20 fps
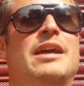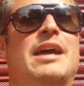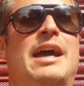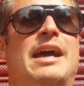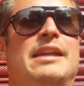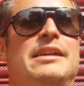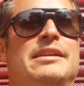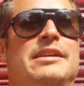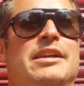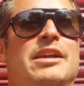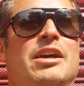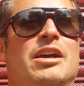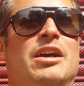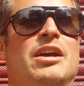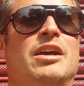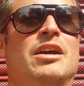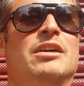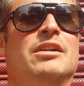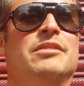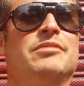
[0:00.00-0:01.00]
and
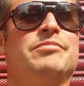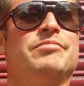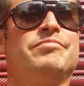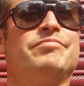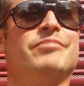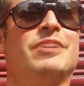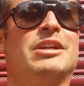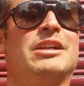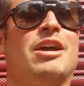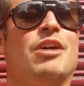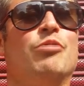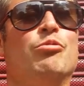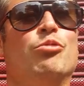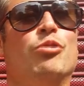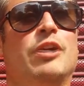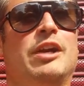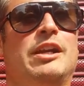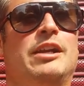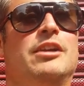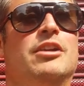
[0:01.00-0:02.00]
I don't
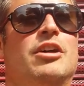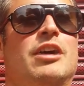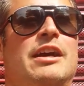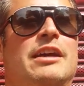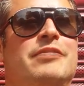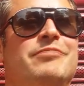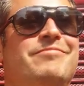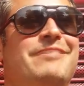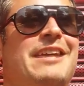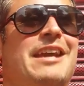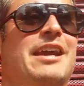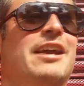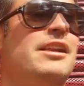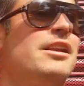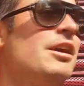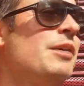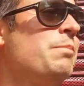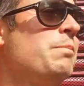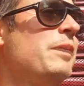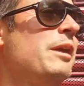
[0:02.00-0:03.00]
really like
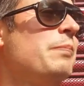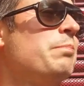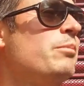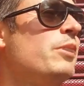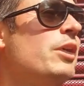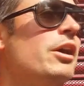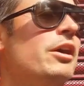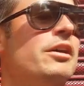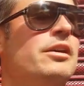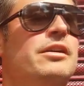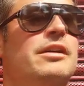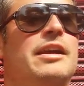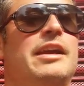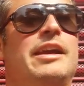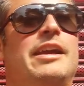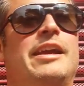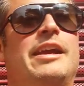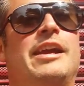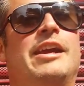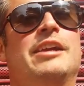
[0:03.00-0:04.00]
getting up him, but
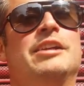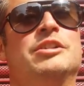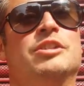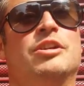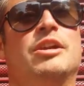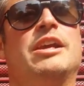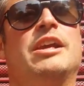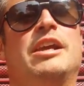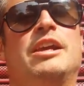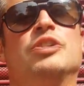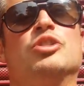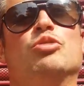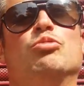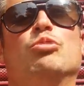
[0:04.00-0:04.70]
he is